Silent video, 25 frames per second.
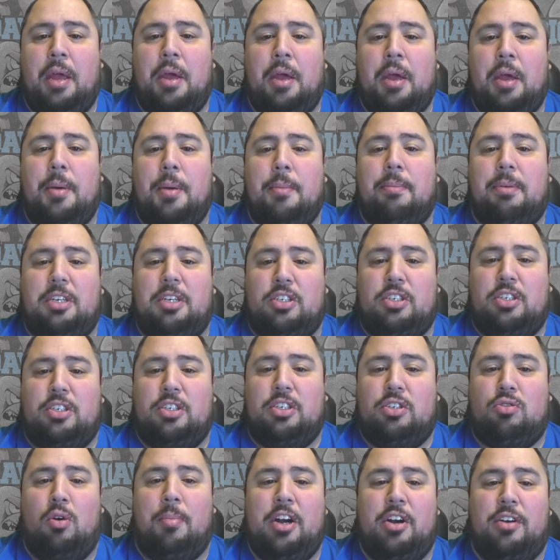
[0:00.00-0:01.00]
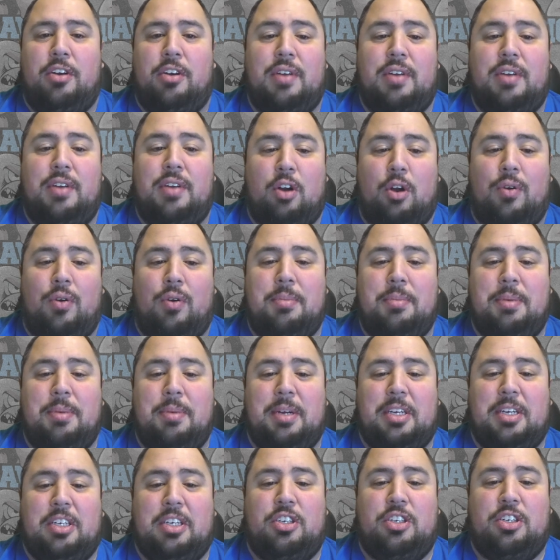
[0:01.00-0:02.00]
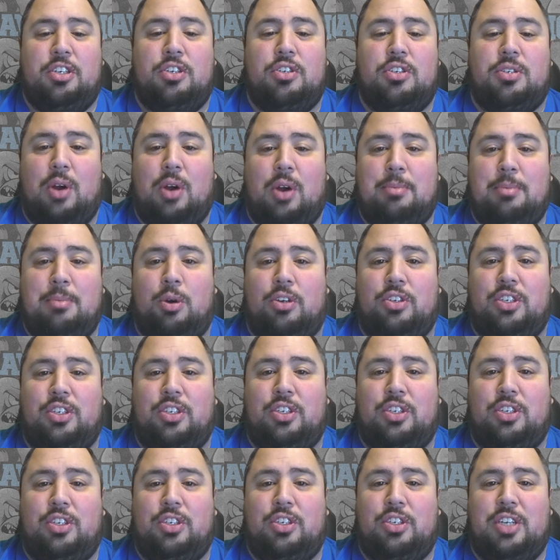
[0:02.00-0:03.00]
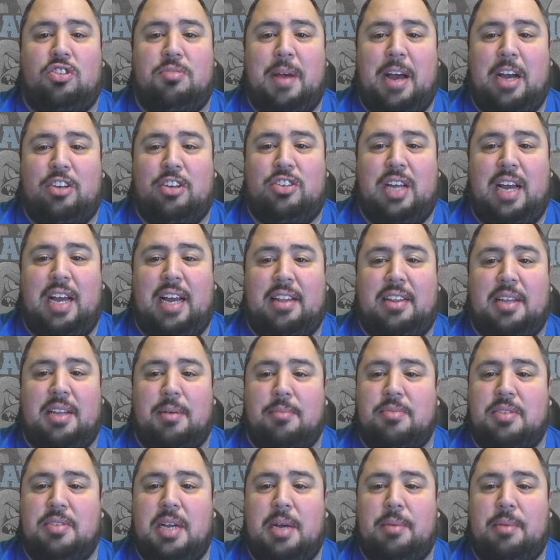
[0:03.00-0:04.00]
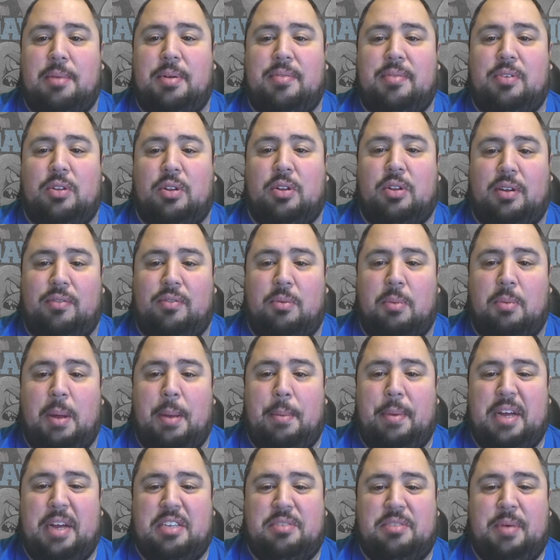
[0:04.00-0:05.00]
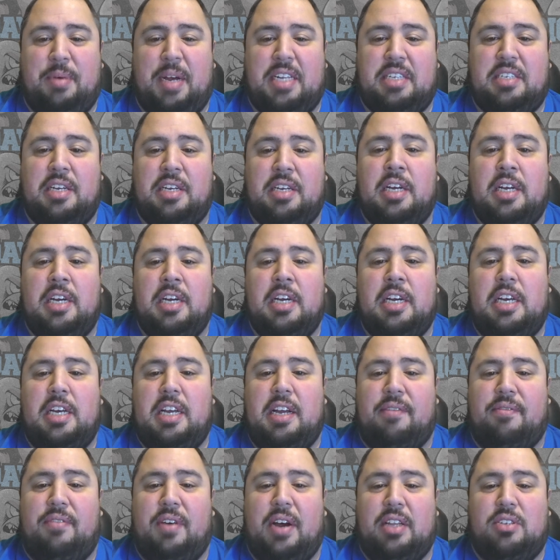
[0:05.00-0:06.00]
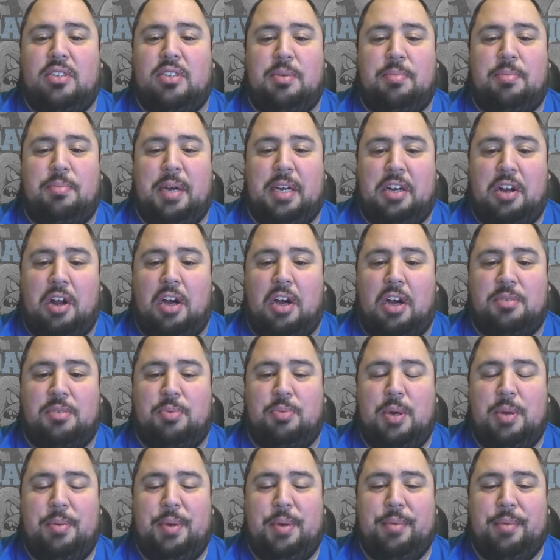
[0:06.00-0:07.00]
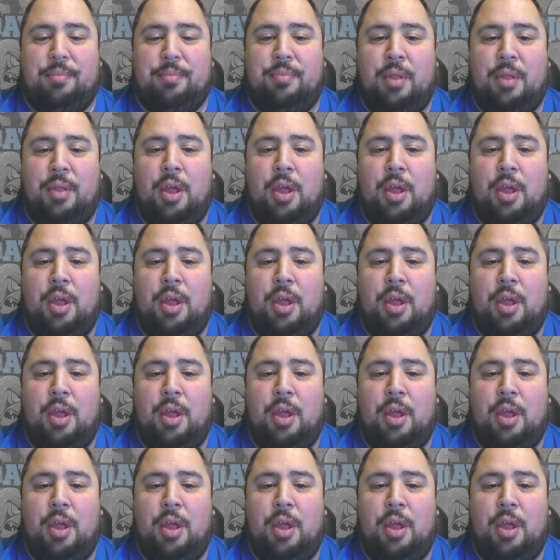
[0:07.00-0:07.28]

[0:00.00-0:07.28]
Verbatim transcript: But just a reminder, if you haven't already, make sure you're subscribed to our channel and smash that thumbs up. And if you're looking for my best bets, you can find those at PickDawgz Premium.